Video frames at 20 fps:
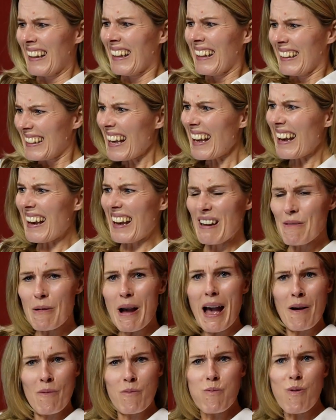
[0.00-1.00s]
Yeah,
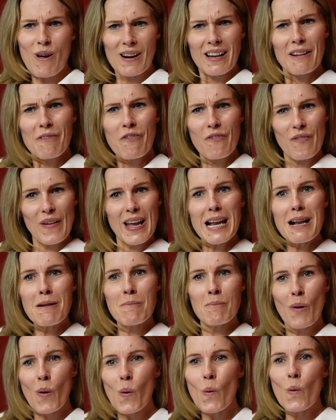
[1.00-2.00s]
I want to feel
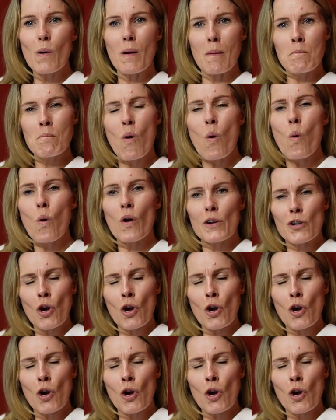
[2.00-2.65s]
more